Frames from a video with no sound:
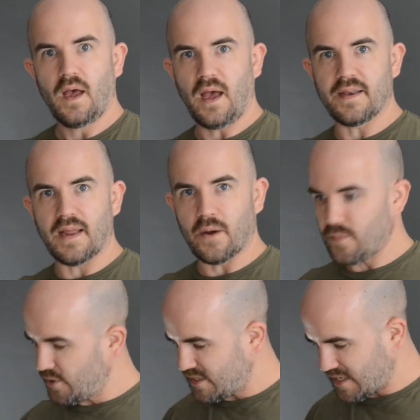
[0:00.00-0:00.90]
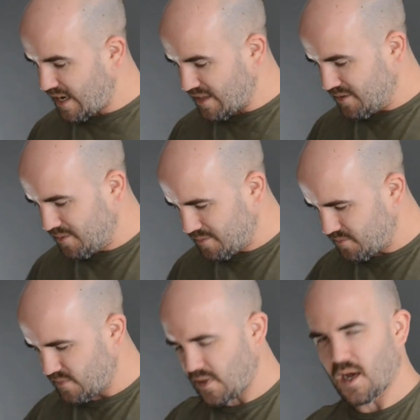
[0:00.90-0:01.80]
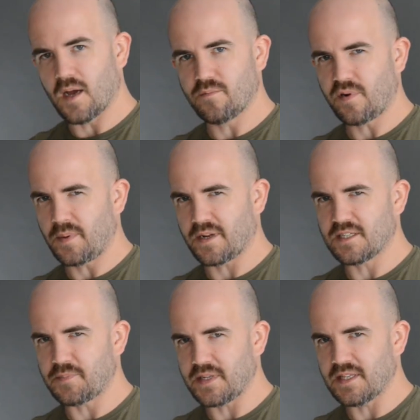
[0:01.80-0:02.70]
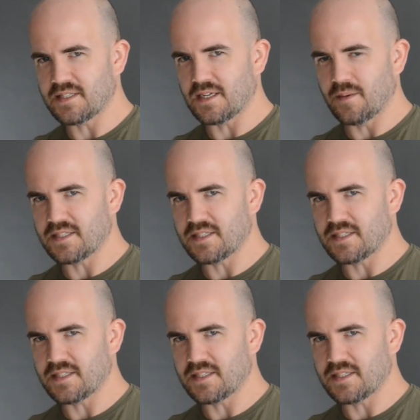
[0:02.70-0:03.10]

And now we put it together. I'm probably going to speed this up.